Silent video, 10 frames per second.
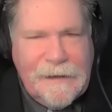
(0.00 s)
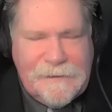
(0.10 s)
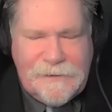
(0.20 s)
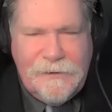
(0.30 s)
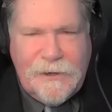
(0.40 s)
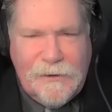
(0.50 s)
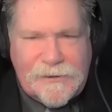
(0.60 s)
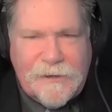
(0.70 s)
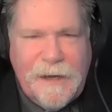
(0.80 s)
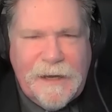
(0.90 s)
to the coast
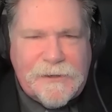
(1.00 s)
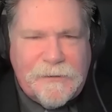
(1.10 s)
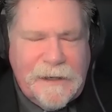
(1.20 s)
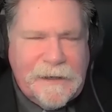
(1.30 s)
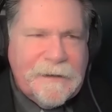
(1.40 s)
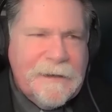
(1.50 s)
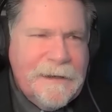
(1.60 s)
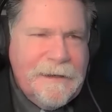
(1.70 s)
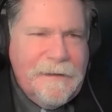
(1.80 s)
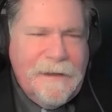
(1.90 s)
of the Mediterranean.
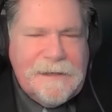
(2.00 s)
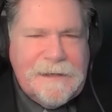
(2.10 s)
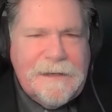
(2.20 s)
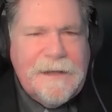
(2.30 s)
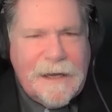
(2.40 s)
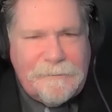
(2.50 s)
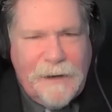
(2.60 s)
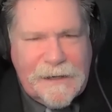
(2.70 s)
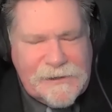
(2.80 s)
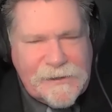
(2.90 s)
They did that
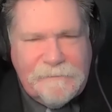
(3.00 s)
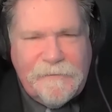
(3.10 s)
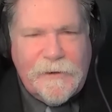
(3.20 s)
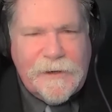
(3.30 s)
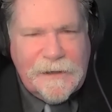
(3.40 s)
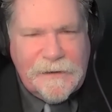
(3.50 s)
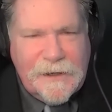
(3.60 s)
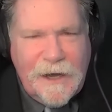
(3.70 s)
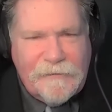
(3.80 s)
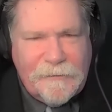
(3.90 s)
by subverting the
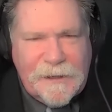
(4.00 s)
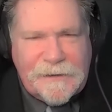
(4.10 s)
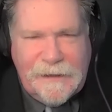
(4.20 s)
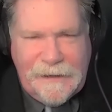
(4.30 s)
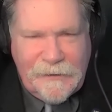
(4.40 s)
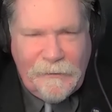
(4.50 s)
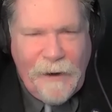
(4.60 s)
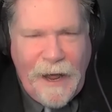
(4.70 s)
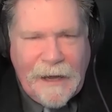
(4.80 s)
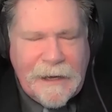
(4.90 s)
government in
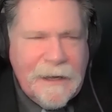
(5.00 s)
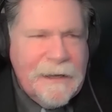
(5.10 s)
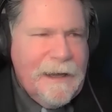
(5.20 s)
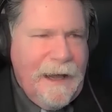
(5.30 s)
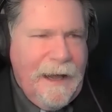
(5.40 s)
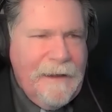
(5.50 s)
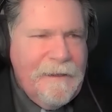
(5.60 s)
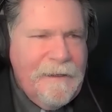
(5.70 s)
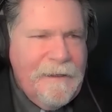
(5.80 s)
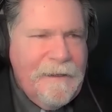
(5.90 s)
Iraq
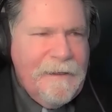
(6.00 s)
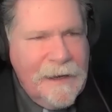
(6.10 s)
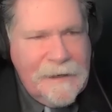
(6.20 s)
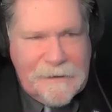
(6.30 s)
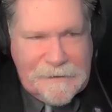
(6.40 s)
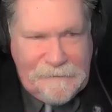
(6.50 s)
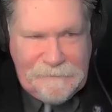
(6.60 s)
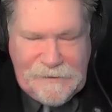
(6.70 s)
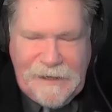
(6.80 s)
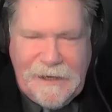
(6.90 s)
and then
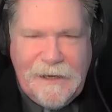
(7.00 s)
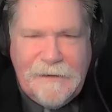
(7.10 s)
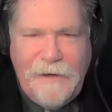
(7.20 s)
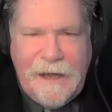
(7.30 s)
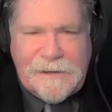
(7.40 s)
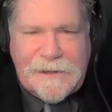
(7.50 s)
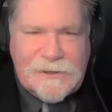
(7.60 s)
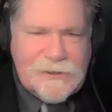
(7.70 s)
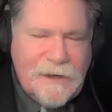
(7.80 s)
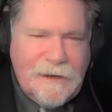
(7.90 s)
taking
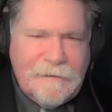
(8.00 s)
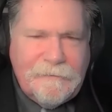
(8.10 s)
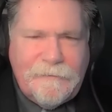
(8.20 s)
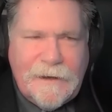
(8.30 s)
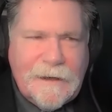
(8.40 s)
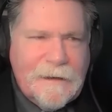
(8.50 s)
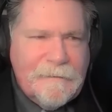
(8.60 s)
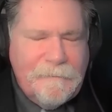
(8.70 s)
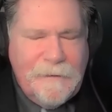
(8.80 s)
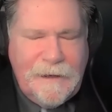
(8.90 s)
advantage of
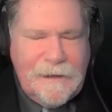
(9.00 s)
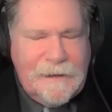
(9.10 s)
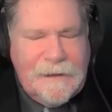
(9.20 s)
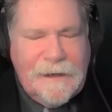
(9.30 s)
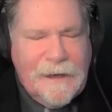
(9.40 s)
the